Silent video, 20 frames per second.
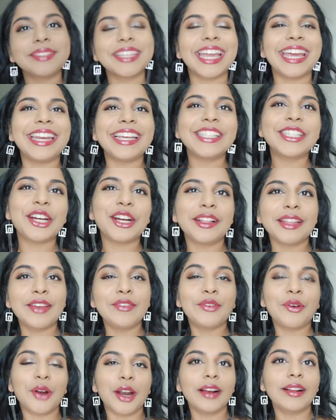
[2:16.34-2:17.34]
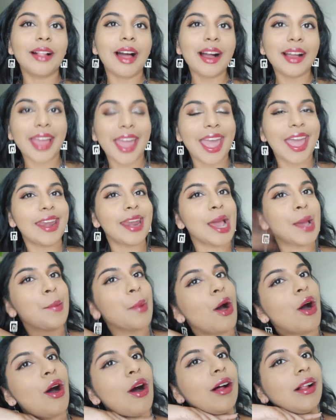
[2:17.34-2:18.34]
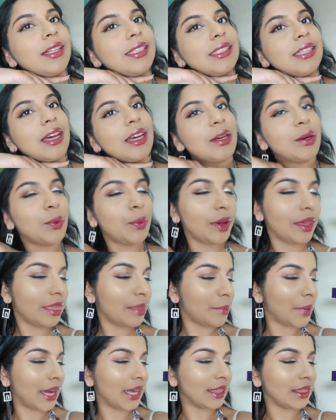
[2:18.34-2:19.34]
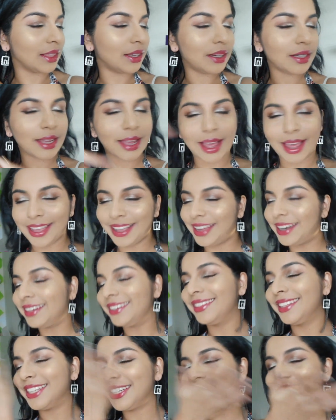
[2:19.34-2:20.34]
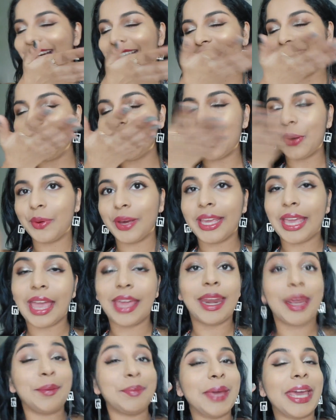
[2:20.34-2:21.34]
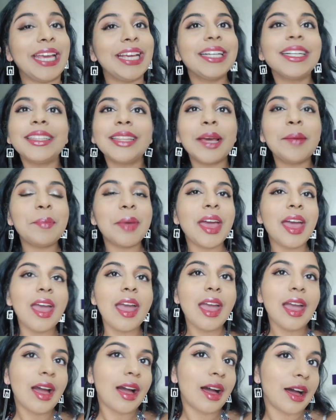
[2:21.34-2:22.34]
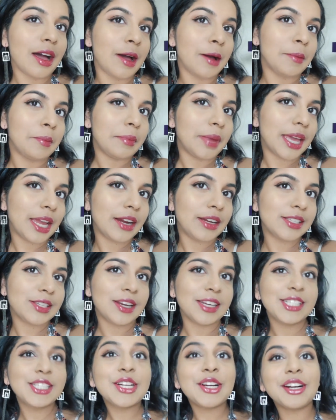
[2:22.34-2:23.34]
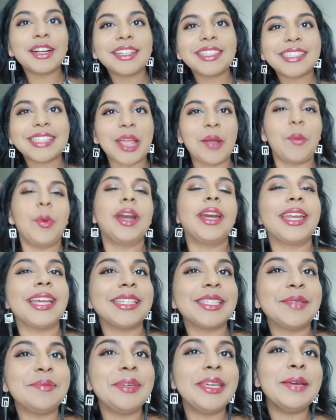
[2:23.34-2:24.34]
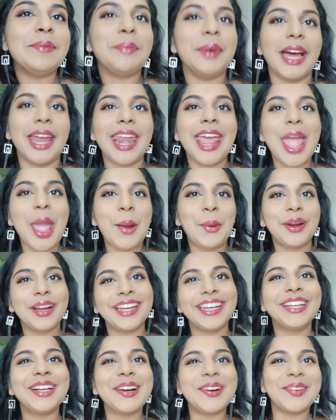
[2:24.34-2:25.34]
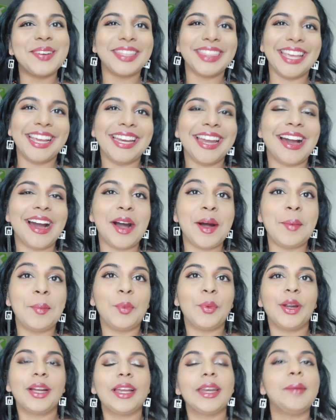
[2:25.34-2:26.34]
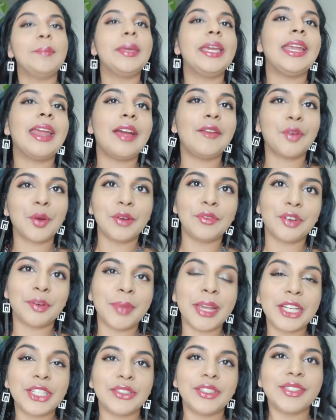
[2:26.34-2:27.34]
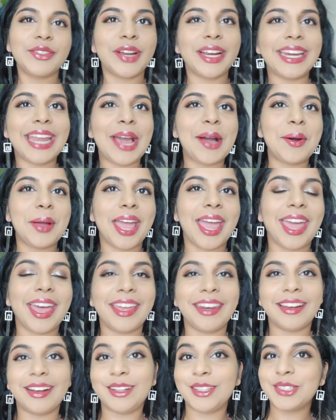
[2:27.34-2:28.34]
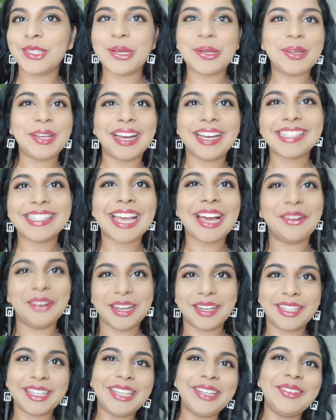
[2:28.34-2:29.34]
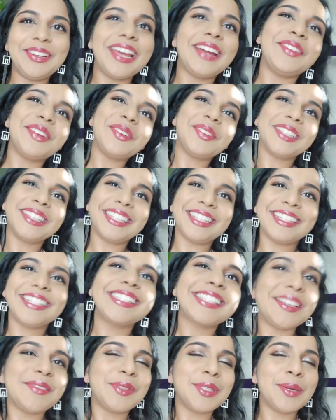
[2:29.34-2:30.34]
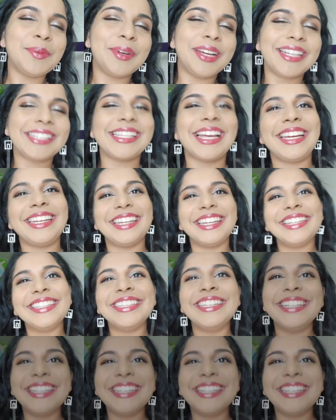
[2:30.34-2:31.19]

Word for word: It is currently 4 o'clock and I'm all done with my look. I got a glitter eye going and a pink lip. Um, my hair is not as curled as I wanted it to be, but we're going to go with it. Um, we're going to meet everyone for pictures right now and I'll show you guys how cute everyone looks. I'm super excited.